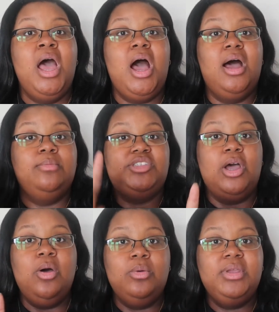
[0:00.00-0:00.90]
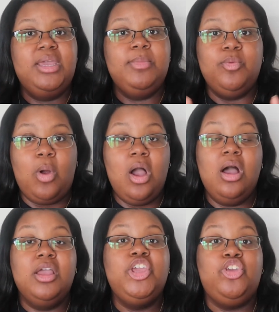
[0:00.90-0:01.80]
Um, don't get me
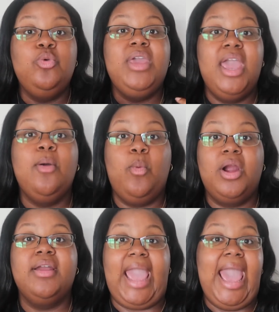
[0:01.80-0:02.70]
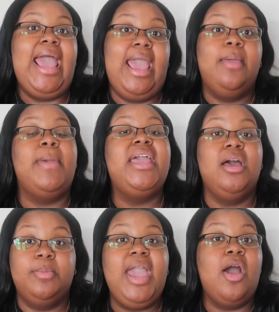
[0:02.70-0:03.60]
wrong, you can work at a
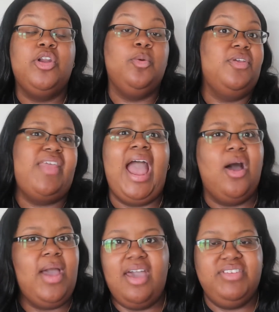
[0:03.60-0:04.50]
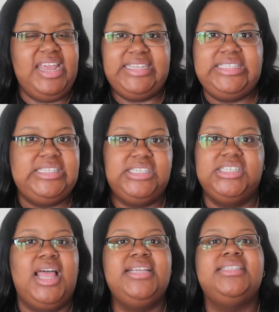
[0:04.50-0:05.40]
makeup counter without having an esthetician
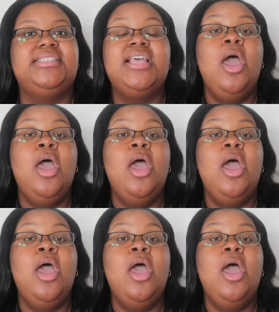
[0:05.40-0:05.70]
license.